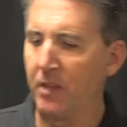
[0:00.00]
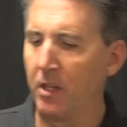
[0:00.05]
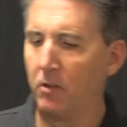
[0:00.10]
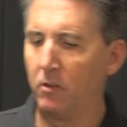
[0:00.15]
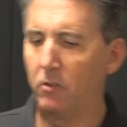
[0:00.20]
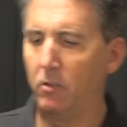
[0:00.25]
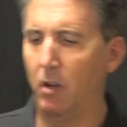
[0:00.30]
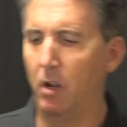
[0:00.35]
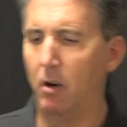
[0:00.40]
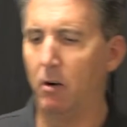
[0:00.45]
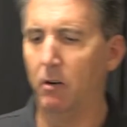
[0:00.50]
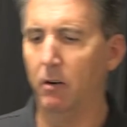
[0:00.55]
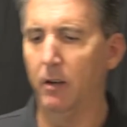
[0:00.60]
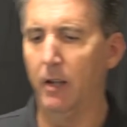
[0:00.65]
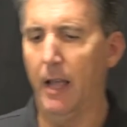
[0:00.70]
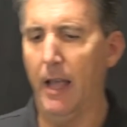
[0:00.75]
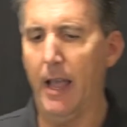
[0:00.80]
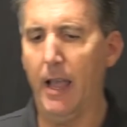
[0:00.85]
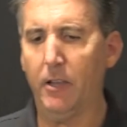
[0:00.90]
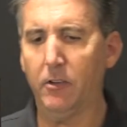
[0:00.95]
So
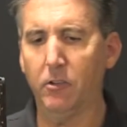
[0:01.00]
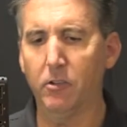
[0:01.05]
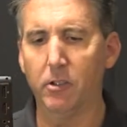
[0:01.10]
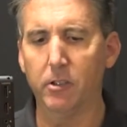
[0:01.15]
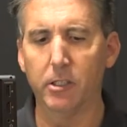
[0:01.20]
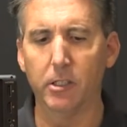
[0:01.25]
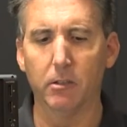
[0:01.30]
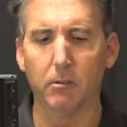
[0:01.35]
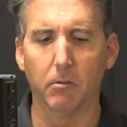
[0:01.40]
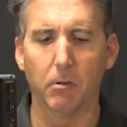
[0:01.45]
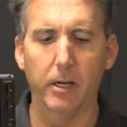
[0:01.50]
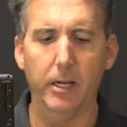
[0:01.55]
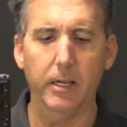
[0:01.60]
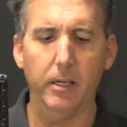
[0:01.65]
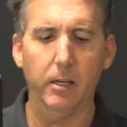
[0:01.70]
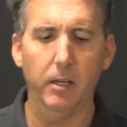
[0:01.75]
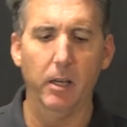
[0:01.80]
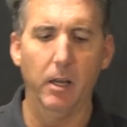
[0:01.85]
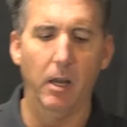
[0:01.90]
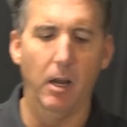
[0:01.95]
excellent little
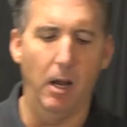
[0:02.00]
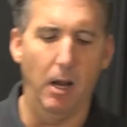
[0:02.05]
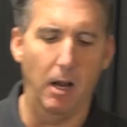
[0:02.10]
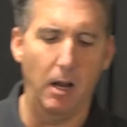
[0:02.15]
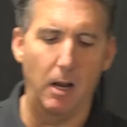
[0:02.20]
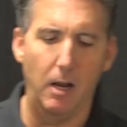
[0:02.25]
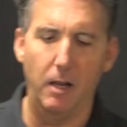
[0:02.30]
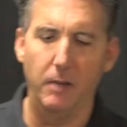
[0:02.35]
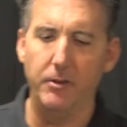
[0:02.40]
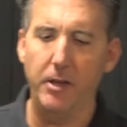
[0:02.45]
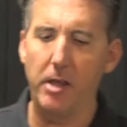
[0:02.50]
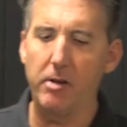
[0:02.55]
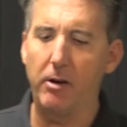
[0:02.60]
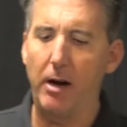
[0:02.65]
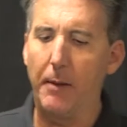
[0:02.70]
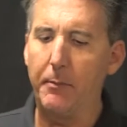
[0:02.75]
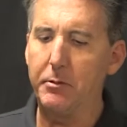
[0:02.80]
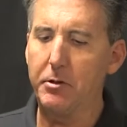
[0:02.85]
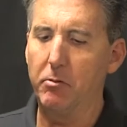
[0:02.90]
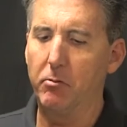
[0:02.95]
rig. Another
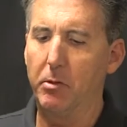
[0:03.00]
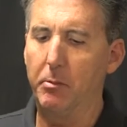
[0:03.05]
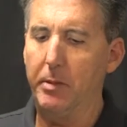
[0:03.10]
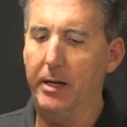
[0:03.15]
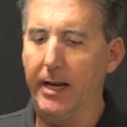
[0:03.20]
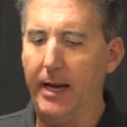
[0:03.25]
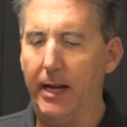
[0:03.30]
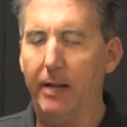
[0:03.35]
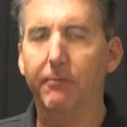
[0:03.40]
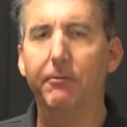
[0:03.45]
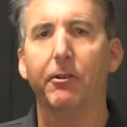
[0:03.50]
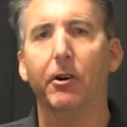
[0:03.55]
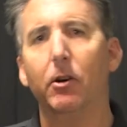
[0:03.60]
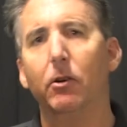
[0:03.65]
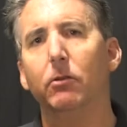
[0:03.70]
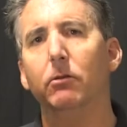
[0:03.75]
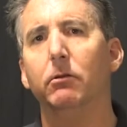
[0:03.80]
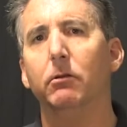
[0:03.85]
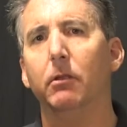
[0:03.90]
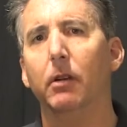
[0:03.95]
option would be a
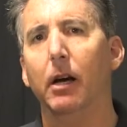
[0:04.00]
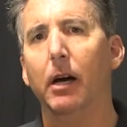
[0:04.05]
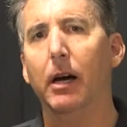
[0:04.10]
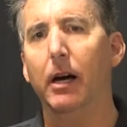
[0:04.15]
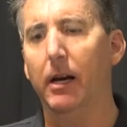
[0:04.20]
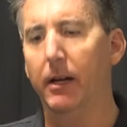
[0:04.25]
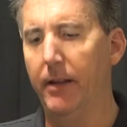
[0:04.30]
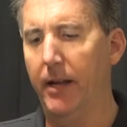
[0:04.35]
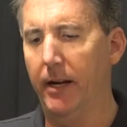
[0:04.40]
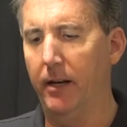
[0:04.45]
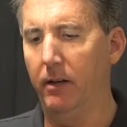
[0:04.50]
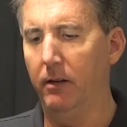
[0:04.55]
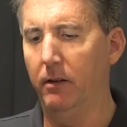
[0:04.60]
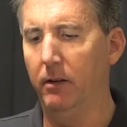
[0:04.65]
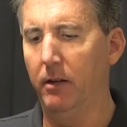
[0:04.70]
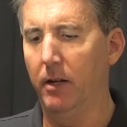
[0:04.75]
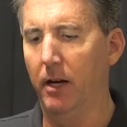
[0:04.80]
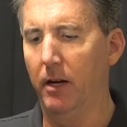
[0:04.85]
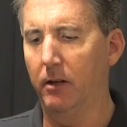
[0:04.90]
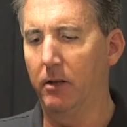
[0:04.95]
headphone that
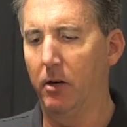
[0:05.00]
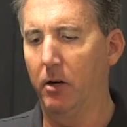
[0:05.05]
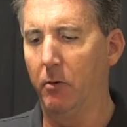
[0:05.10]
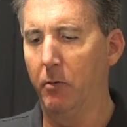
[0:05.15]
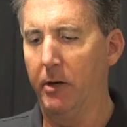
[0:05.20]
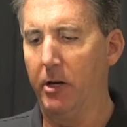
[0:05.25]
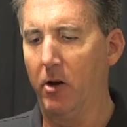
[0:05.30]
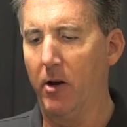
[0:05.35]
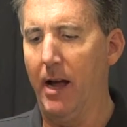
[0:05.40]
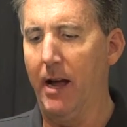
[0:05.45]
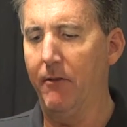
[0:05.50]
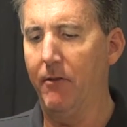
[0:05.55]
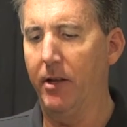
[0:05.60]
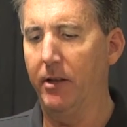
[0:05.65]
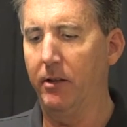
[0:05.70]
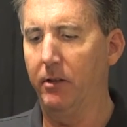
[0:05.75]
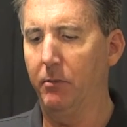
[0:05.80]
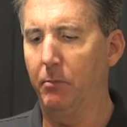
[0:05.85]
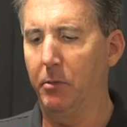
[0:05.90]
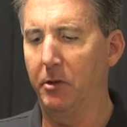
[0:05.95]
currently we don't have on
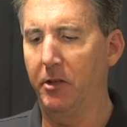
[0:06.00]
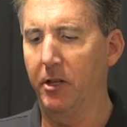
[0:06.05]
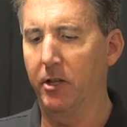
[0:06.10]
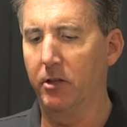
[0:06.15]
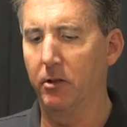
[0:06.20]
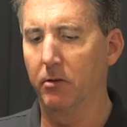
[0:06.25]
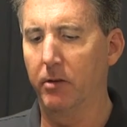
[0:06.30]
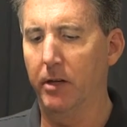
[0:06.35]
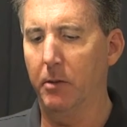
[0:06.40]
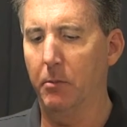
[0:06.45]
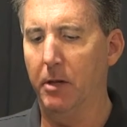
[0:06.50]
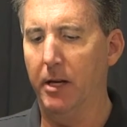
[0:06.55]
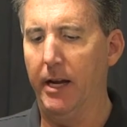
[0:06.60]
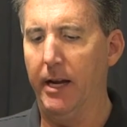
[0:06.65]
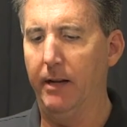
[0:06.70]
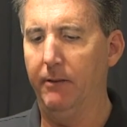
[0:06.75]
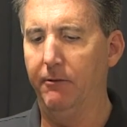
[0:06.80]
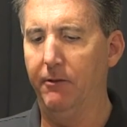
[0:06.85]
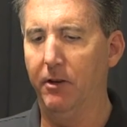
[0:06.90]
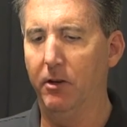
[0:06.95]
this particular rig, but a
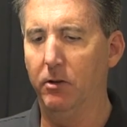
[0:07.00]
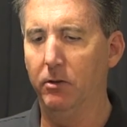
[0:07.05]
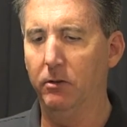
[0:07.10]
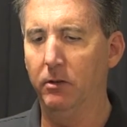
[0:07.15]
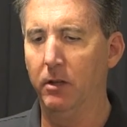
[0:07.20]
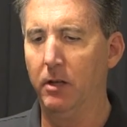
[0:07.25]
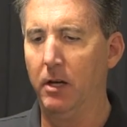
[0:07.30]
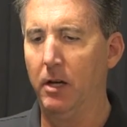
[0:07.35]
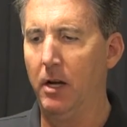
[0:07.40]
headphone,